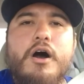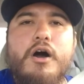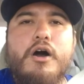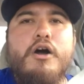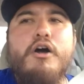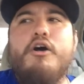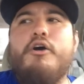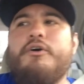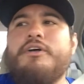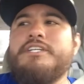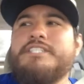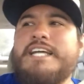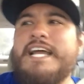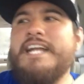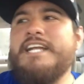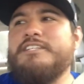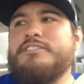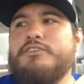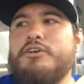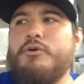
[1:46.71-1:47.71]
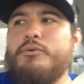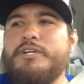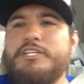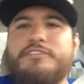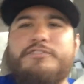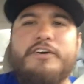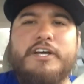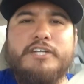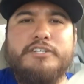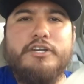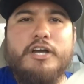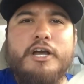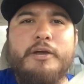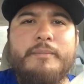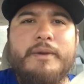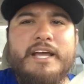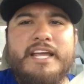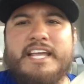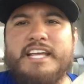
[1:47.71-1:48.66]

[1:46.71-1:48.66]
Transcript: oh this guy doesn't know what he's fucking talking about.